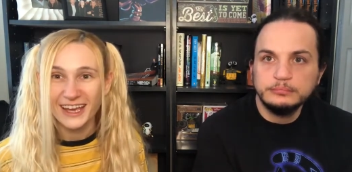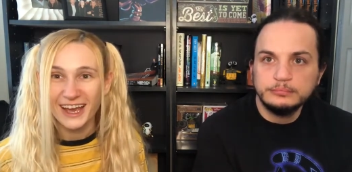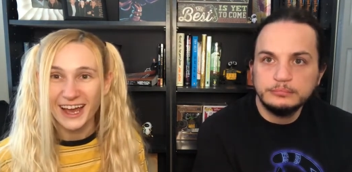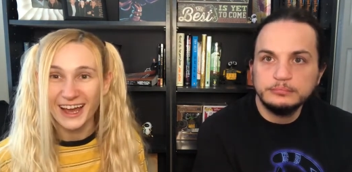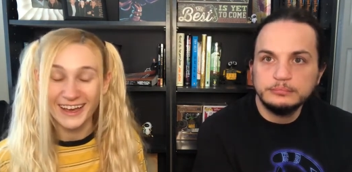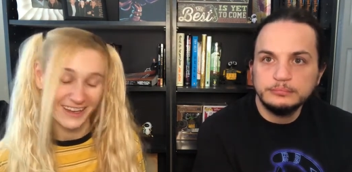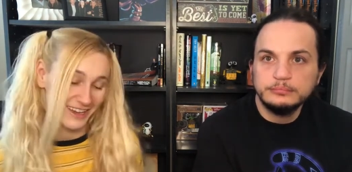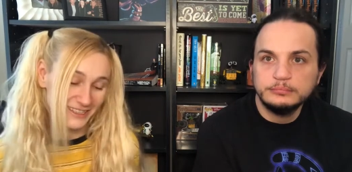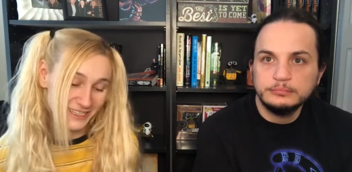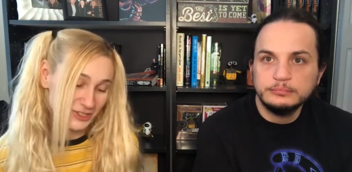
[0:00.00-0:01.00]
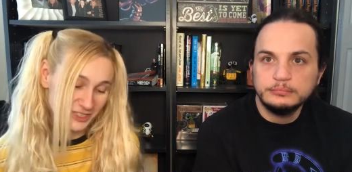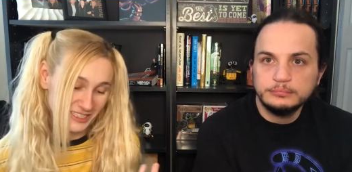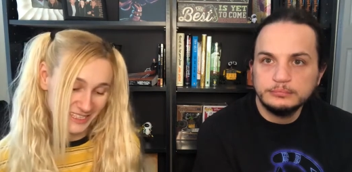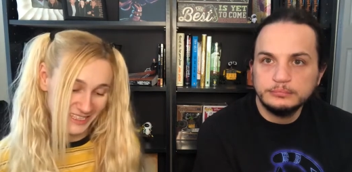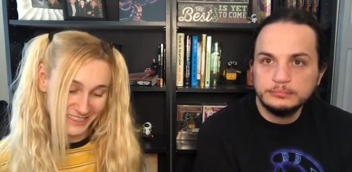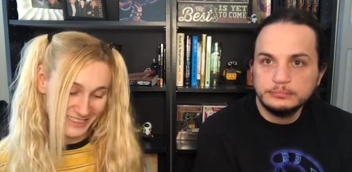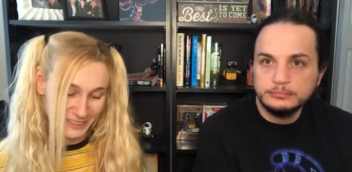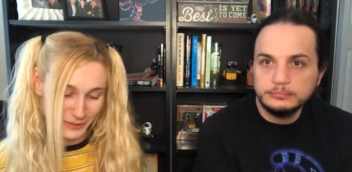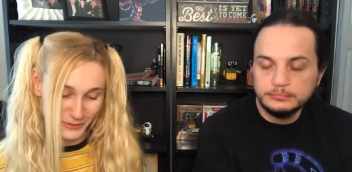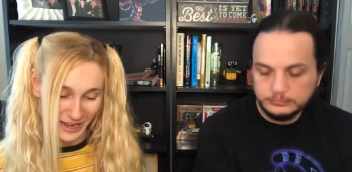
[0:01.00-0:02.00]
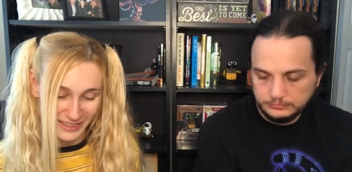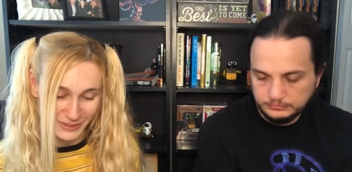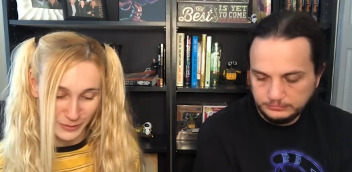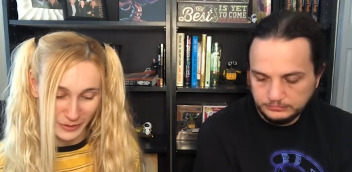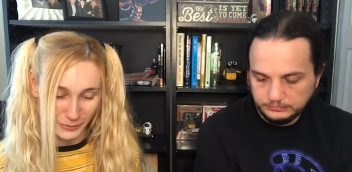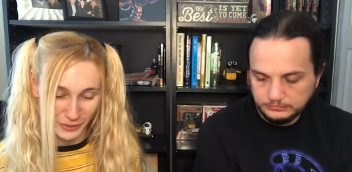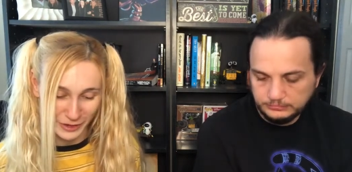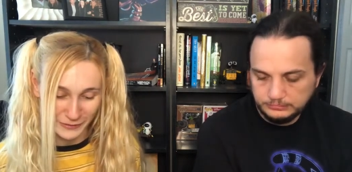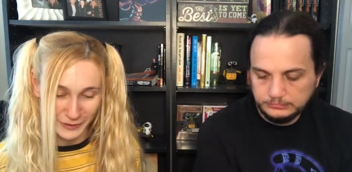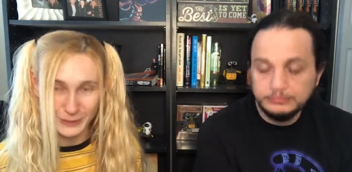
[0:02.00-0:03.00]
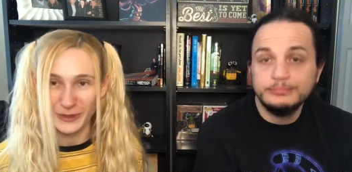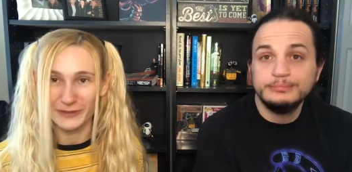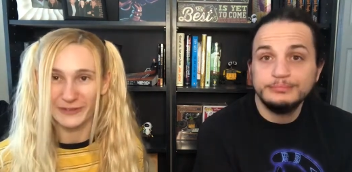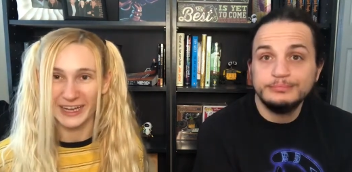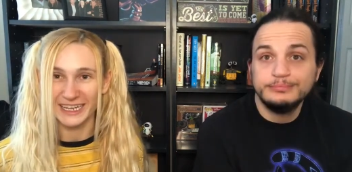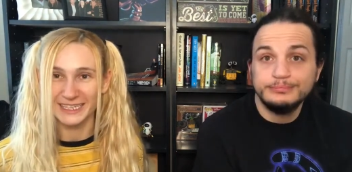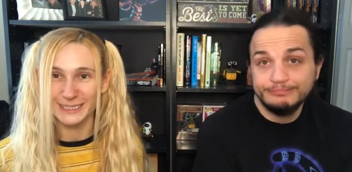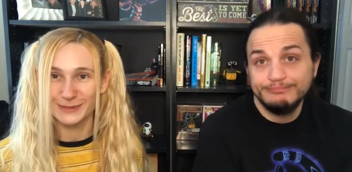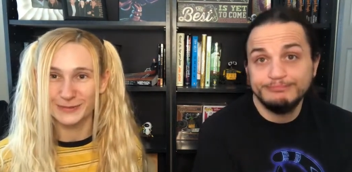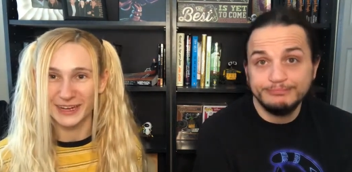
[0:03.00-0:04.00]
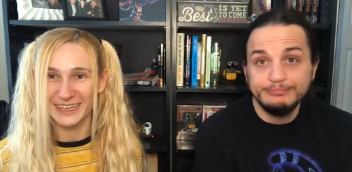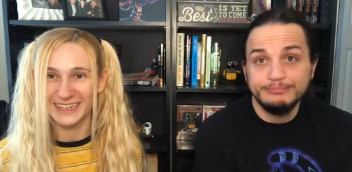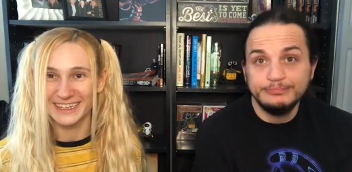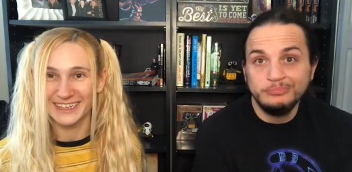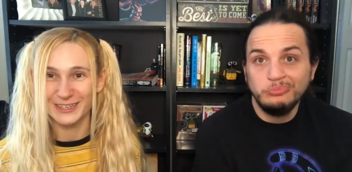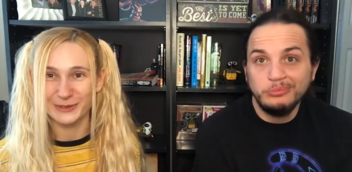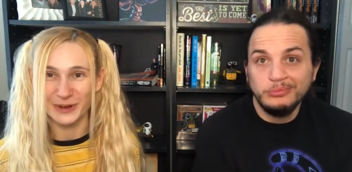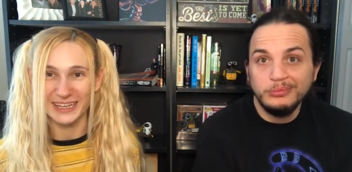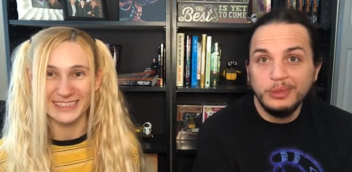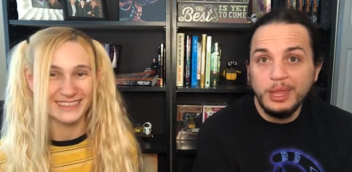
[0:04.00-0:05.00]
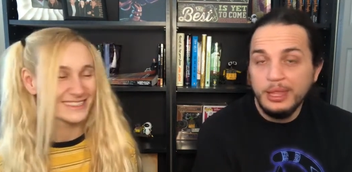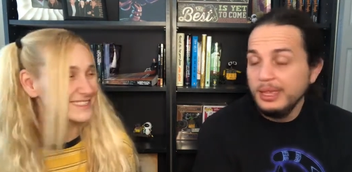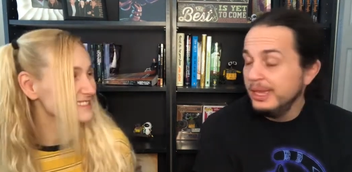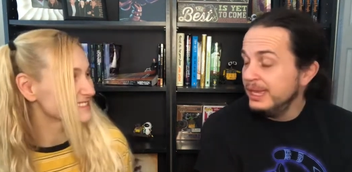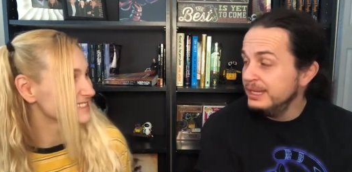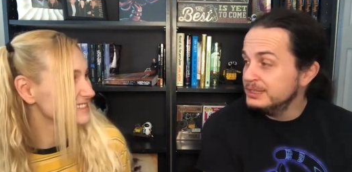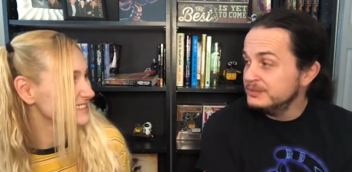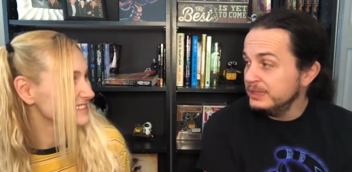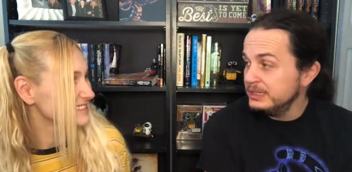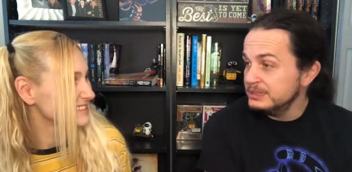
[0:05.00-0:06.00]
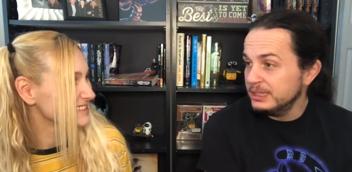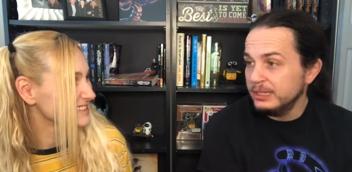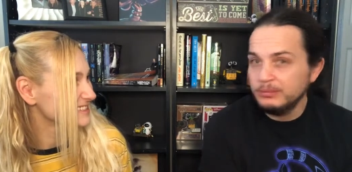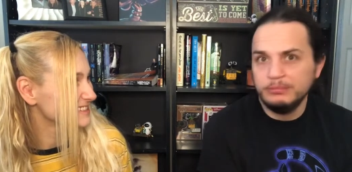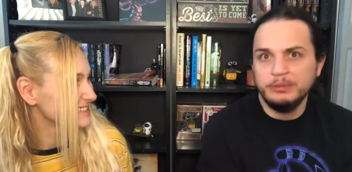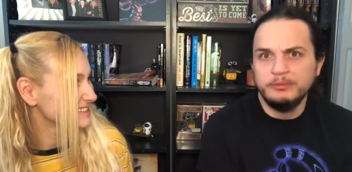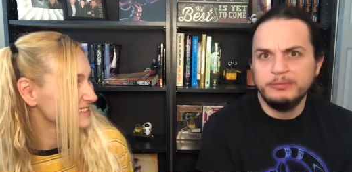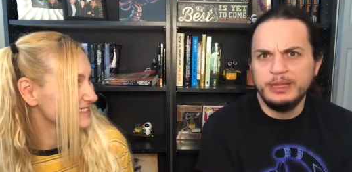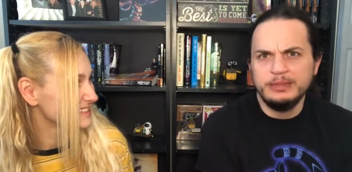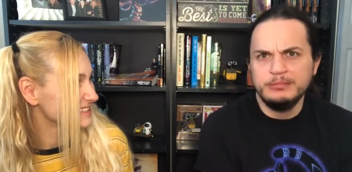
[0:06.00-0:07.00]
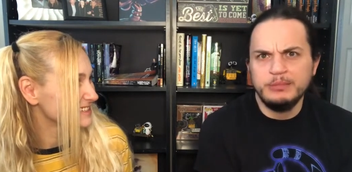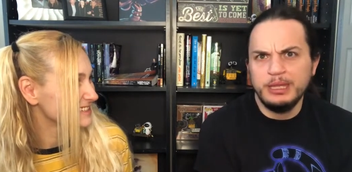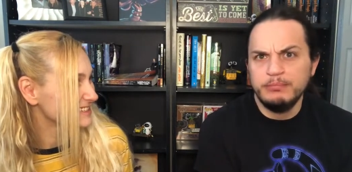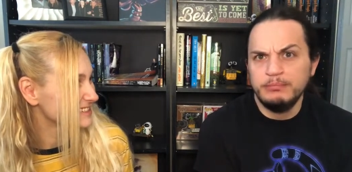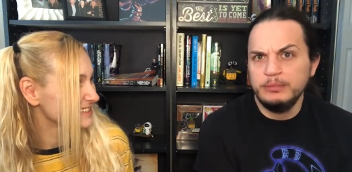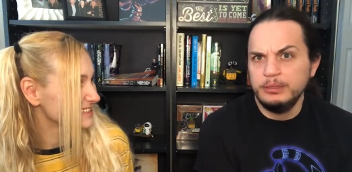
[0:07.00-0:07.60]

Speaker 1: I it's interesting to end with what our first big fight is, but or was.
Speaker 2: And it's funny is like the fight that the